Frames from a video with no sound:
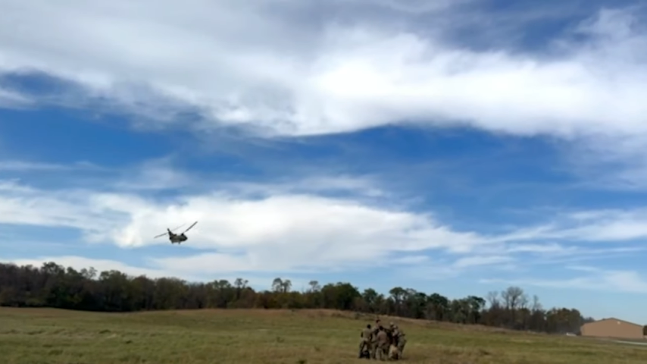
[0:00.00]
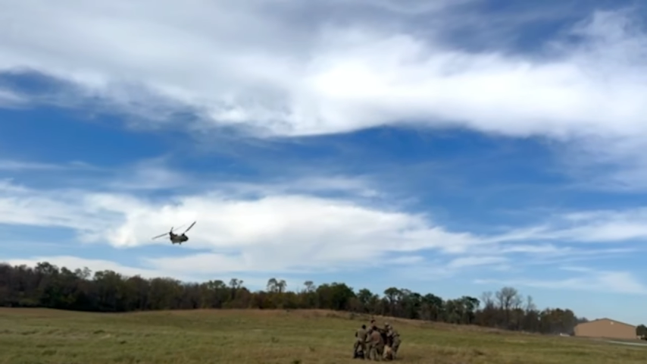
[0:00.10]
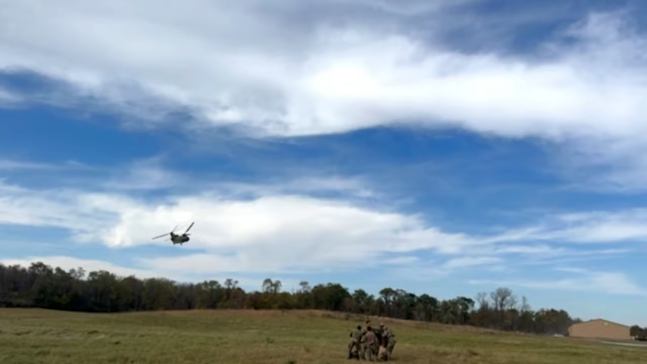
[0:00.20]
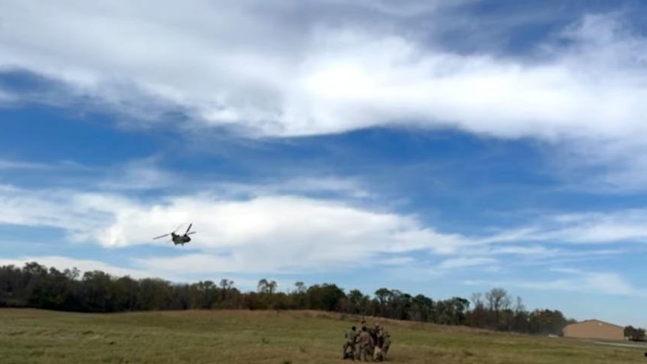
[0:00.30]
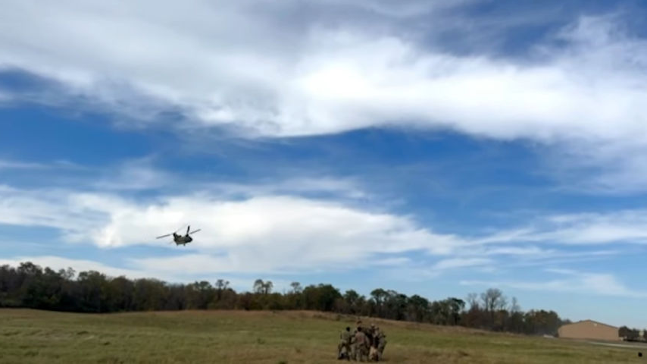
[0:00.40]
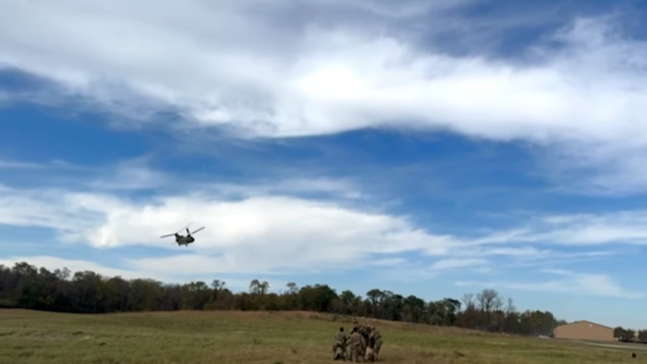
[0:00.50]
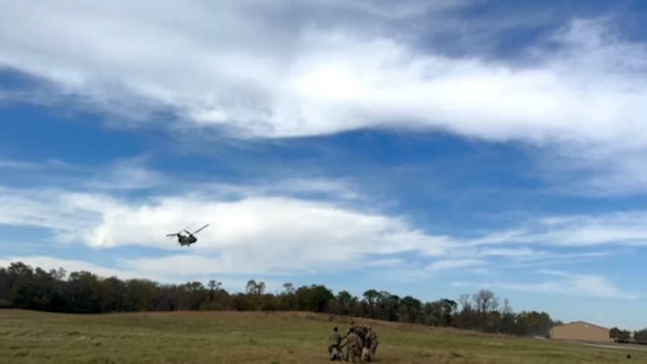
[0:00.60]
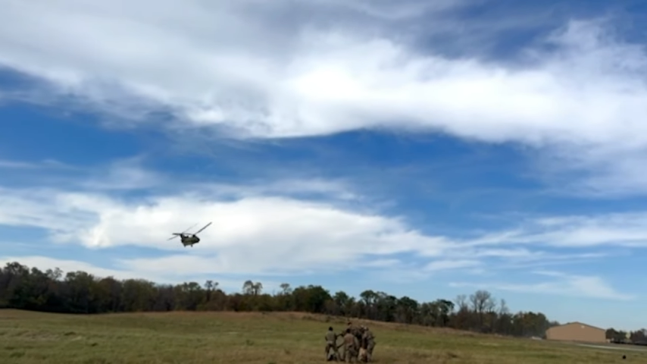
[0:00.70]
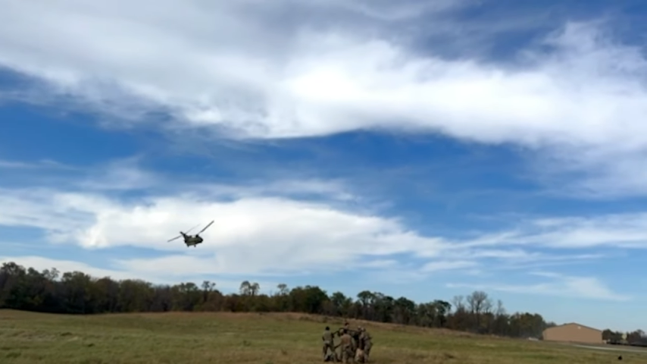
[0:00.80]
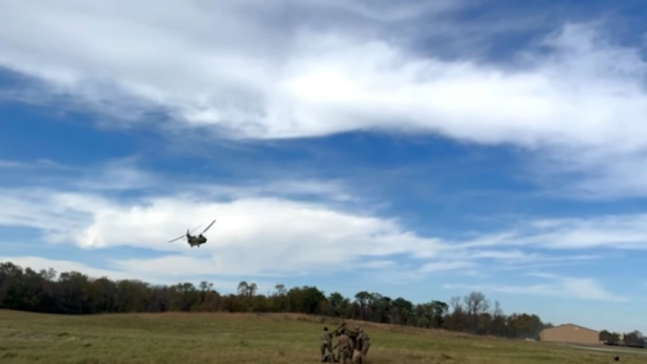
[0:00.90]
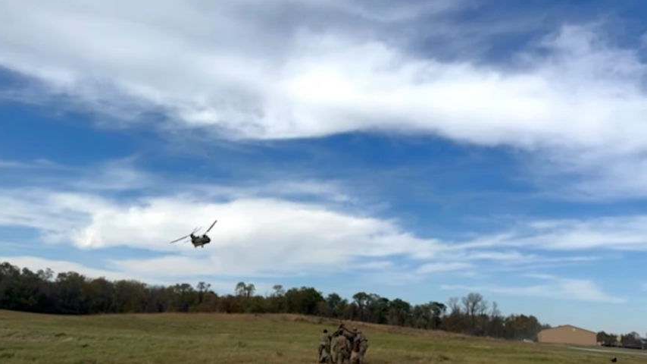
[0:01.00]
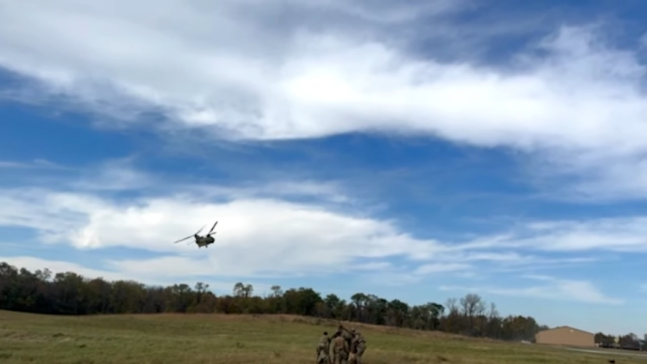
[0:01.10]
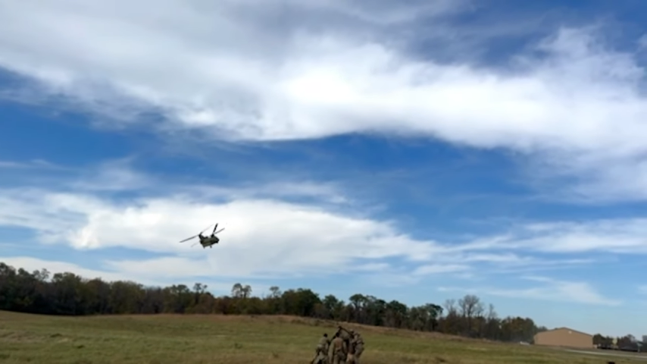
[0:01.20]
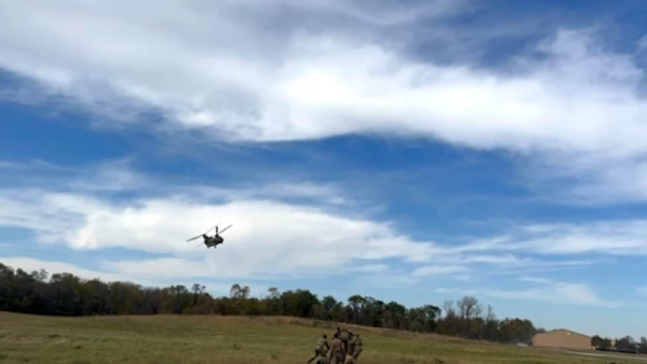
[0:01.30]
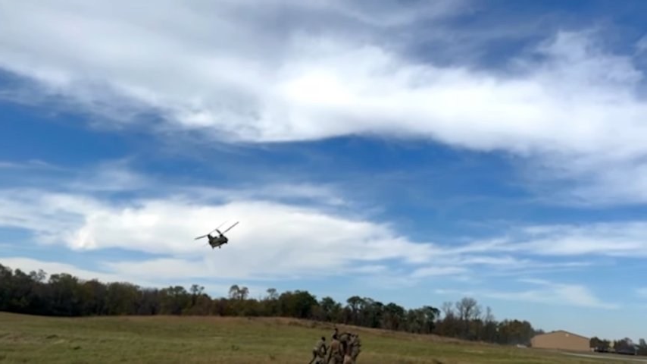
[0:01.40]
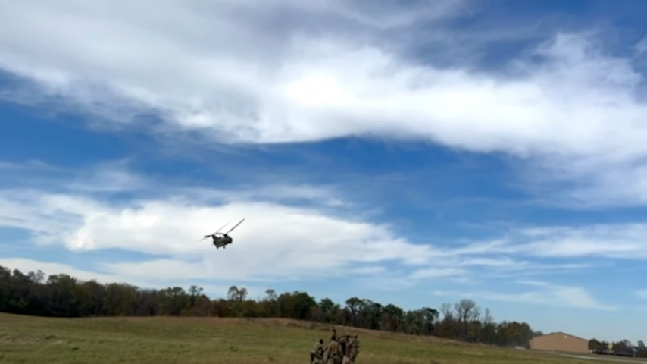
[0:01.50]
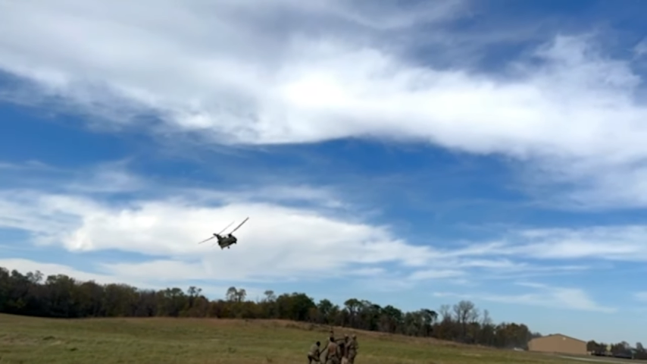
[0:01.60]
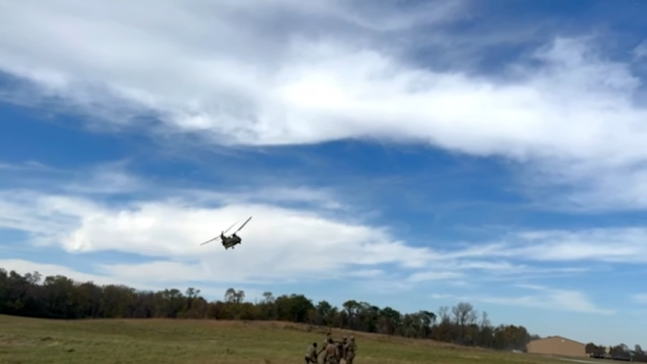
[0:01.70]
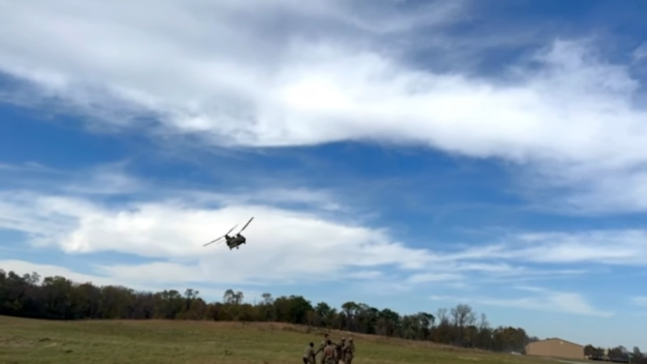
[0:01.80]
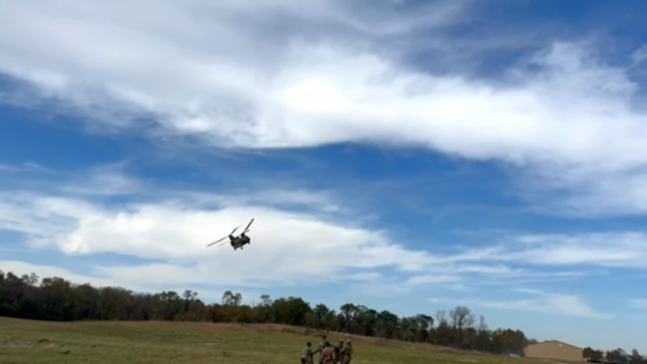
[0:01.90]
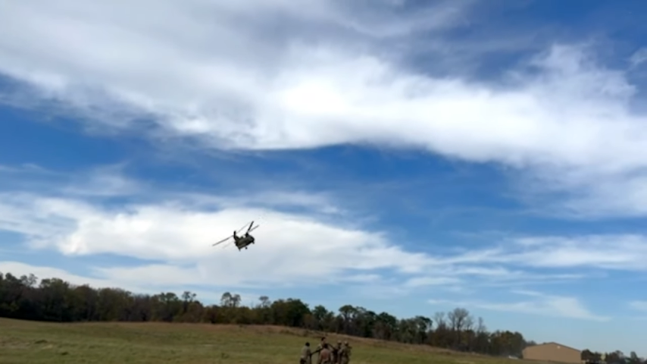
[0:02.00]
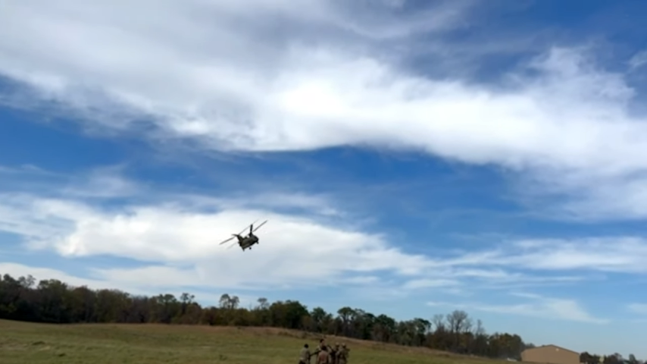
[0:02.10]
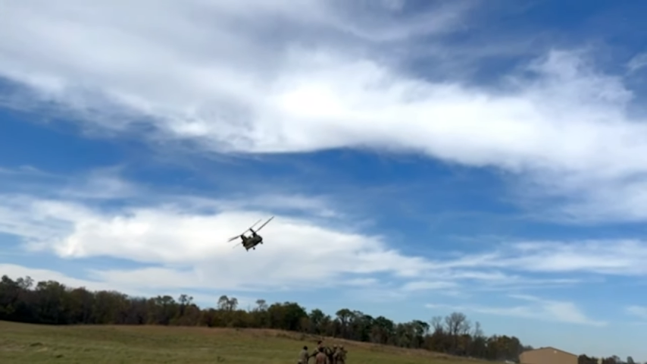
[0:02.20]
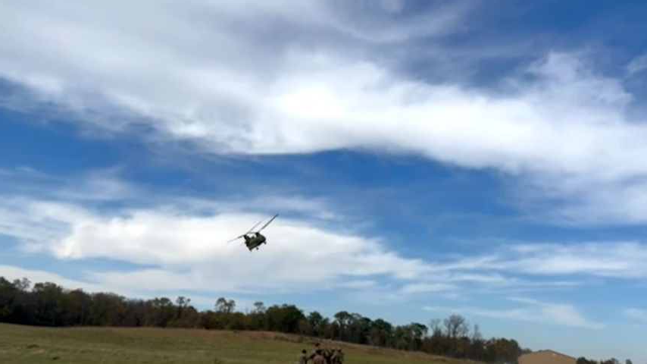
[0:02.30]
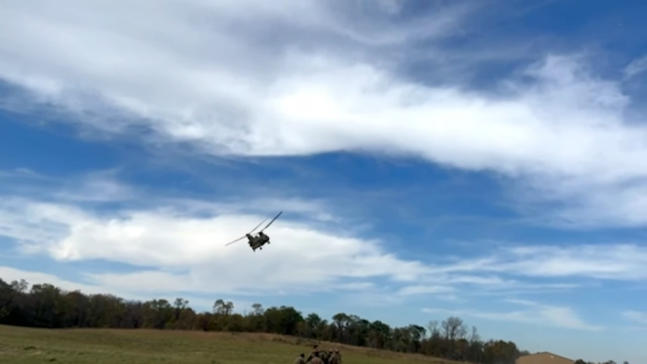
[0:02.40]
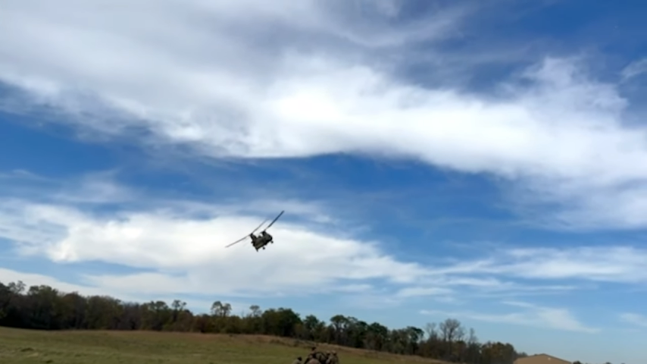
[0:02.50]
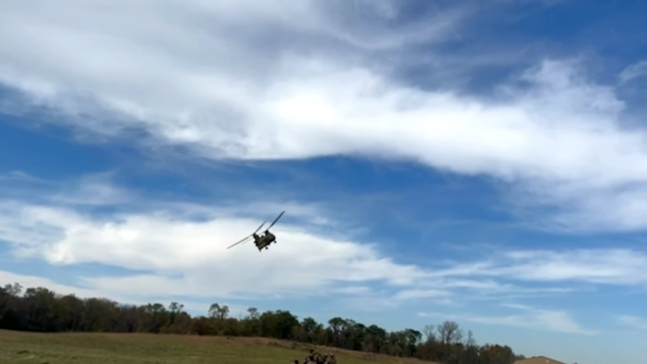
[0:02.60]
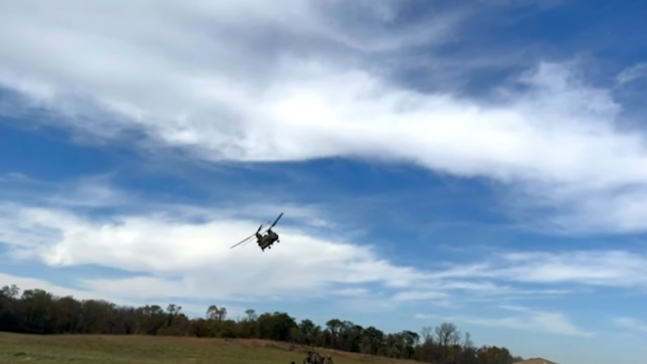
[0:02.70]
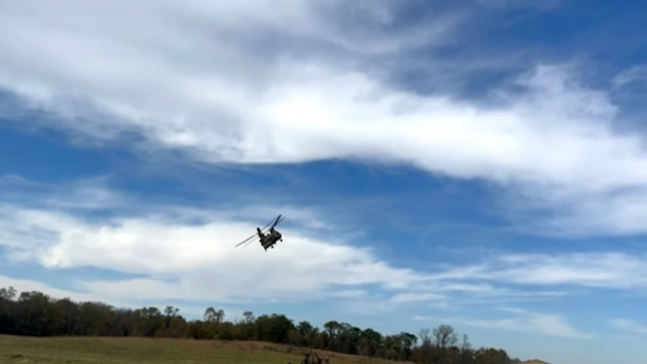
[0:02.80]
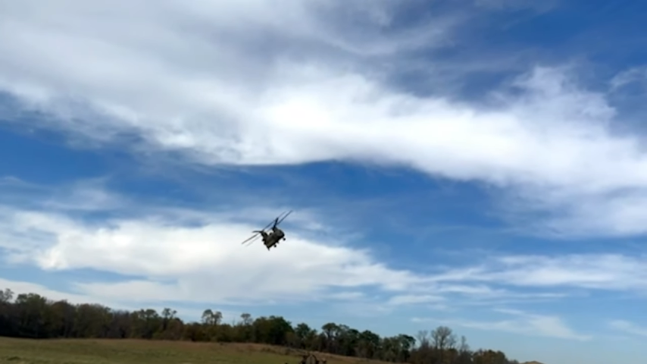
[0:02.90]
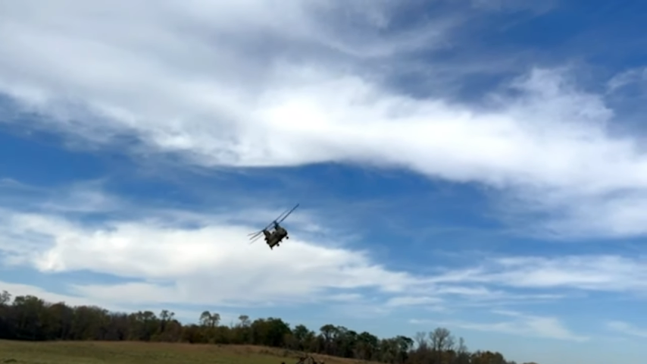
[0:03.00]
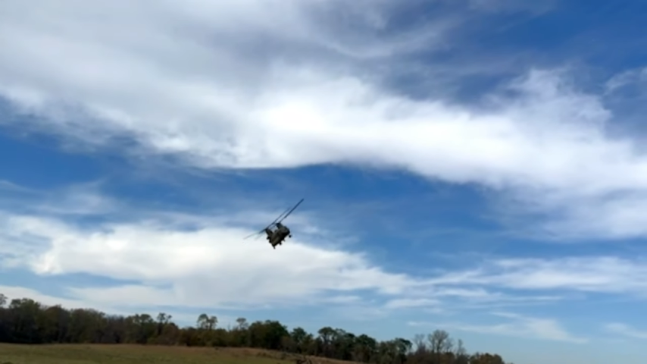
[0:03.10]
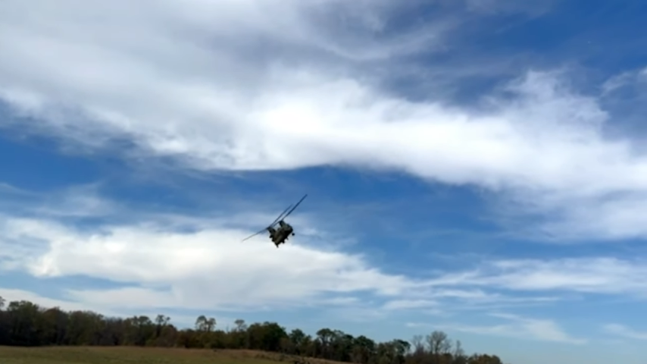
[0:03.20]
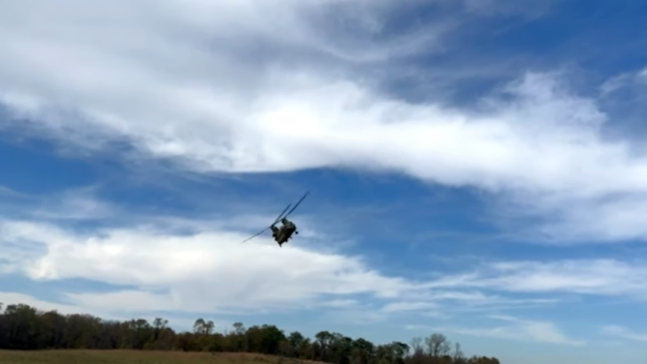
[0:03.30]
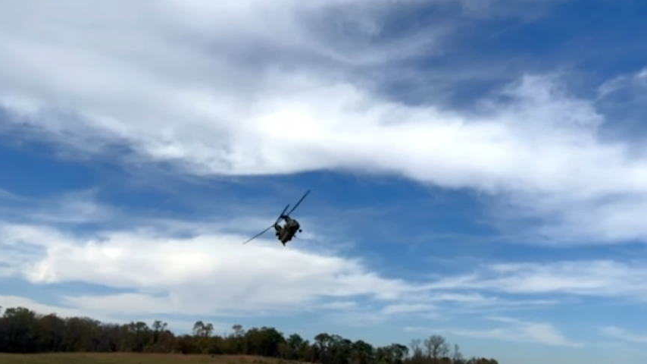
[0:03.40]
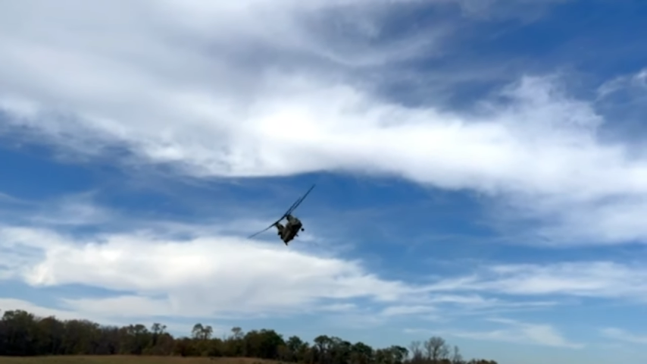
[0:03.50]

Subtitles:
[unreadable: no face in view]